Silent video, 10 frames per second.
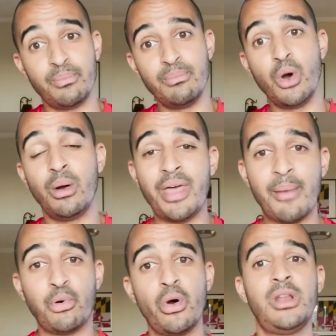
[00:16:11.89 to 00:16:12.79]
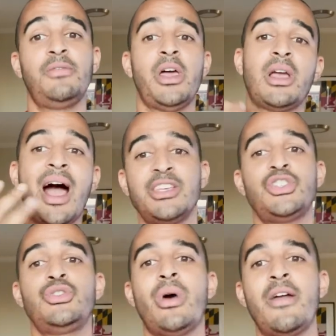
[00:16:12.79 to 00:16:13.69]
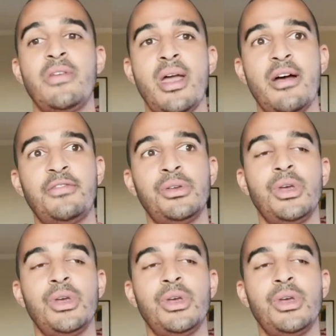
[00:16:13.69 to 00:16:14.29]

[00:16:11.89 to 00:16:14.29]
mo that point of like, I should do I V F